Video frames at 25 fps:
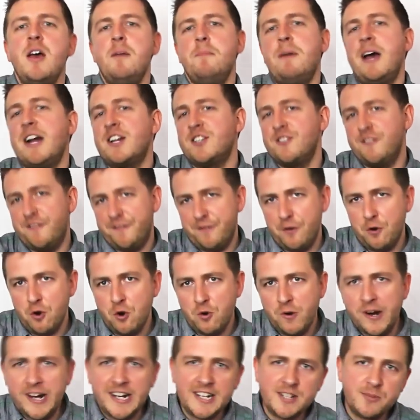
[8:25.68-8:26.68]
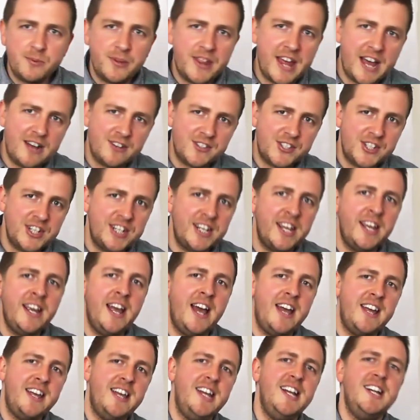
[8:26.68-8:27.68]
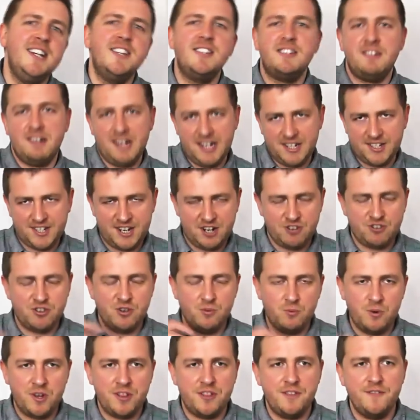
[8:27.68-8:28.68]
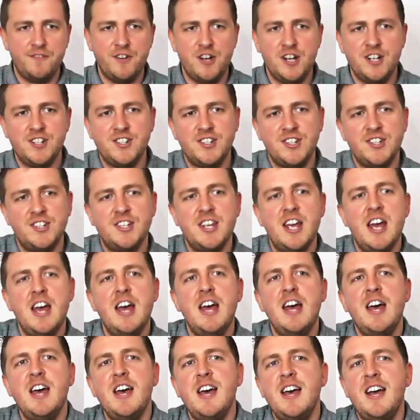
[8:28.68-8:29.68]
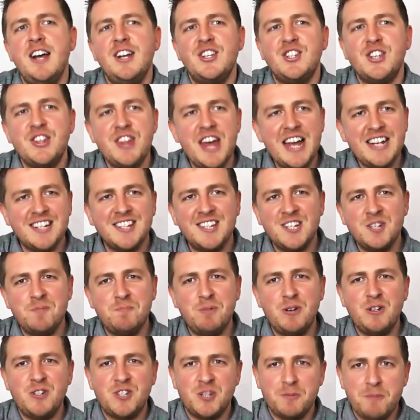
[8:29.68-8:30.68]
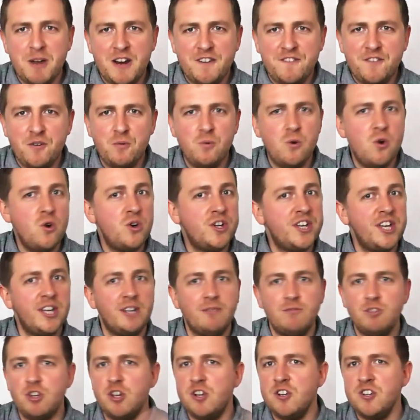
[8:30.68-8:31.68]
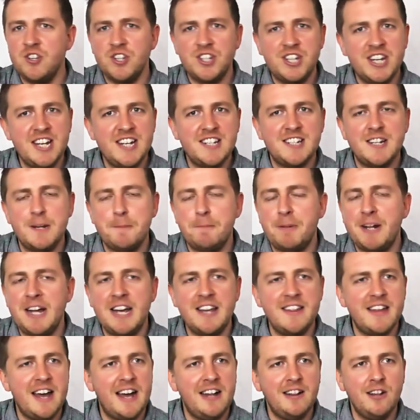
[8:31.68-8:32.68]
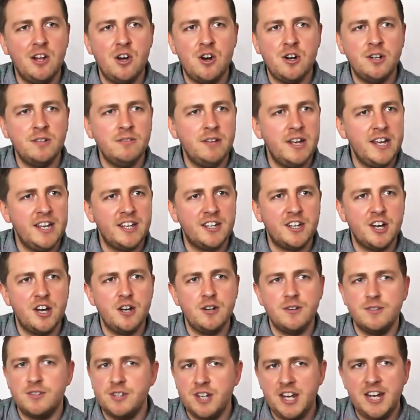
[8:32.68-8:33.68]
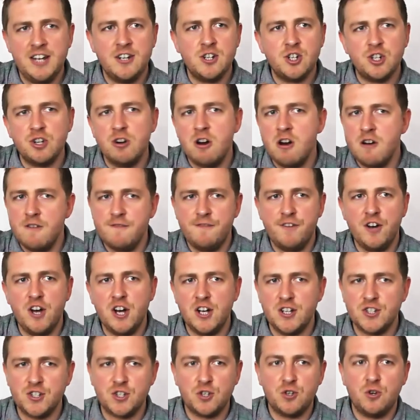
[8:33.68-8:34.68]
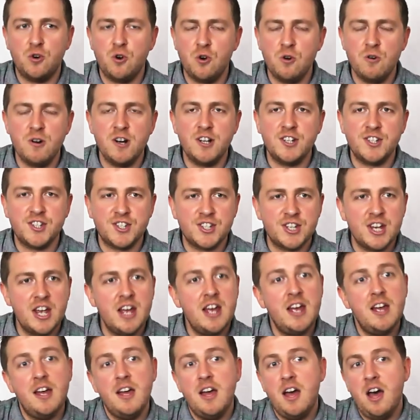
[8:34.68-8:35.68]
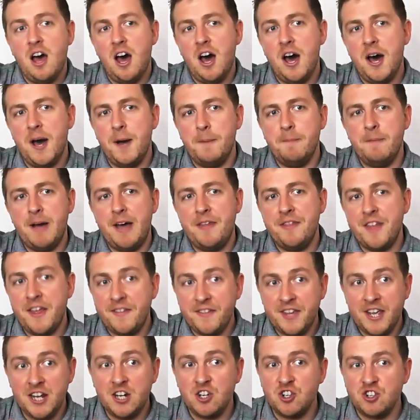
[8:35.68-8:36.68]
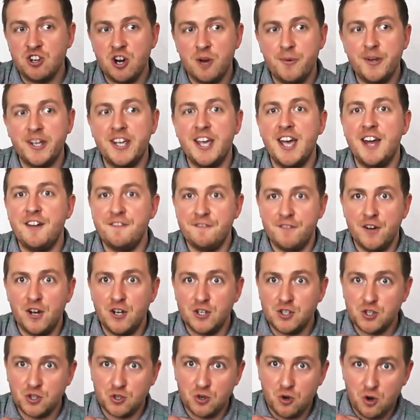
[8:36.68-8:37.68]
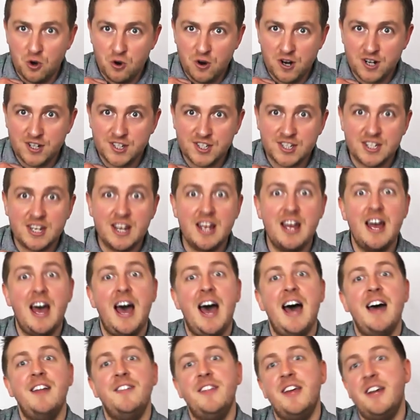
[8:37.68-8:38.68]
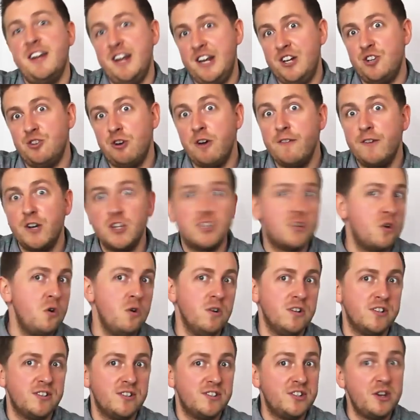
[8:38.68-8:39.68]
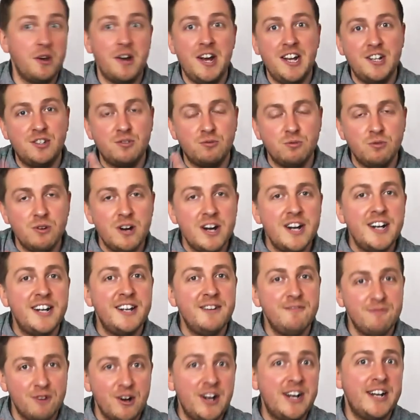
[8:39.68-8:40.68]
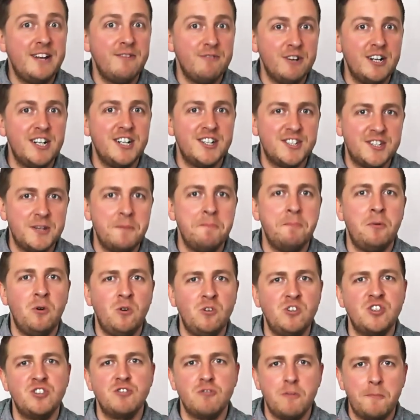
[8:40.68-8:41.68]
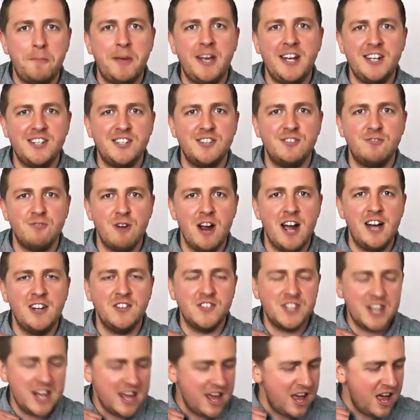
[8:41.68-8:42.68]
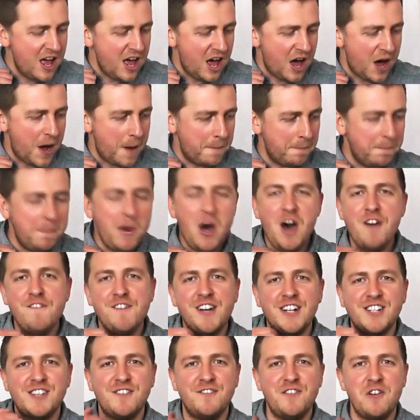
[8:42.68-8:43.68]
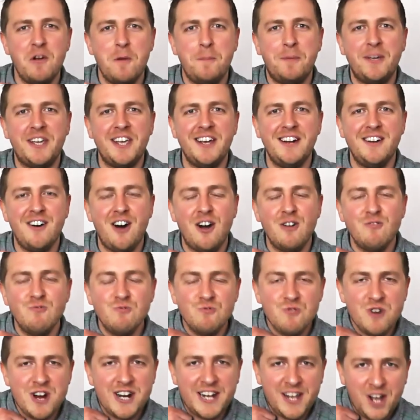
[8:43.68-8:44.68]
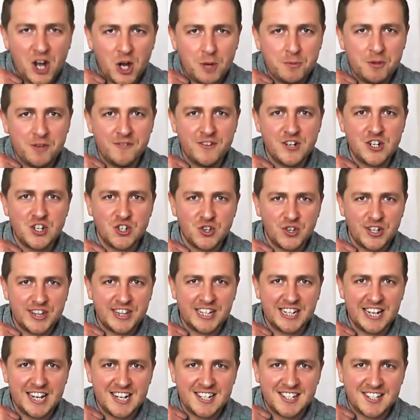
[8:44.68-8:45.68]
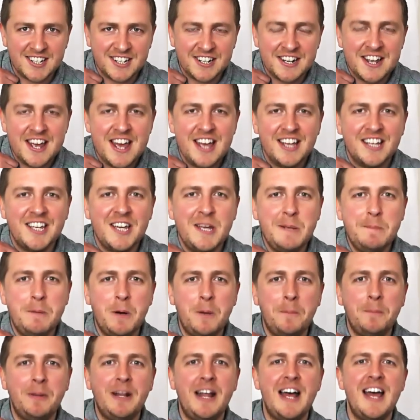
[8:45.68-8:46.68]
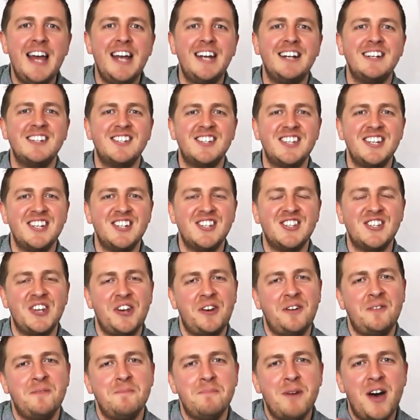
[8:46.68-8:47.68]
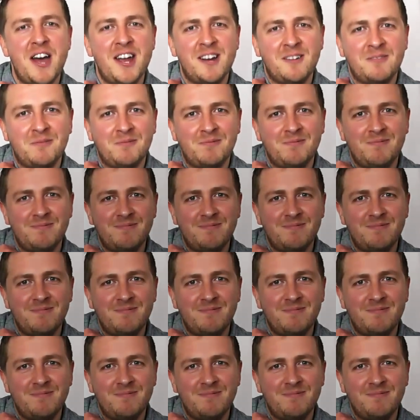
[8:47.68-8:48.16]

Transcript: Back to 4Es without singing, 8Es, etc. with the verses. So that's These Boots Are Made For Walking. You can just easily play that along. It goes intro, verse, chorus, um, and then the intro again, verse, chorus, and then intro, verse, chorus. So it's really, really, really simple, just repeated rounds. Um, perfect if you're a beginner. I really hope you've enjoyed the lesson. Keep on playing. See you soon. Bye.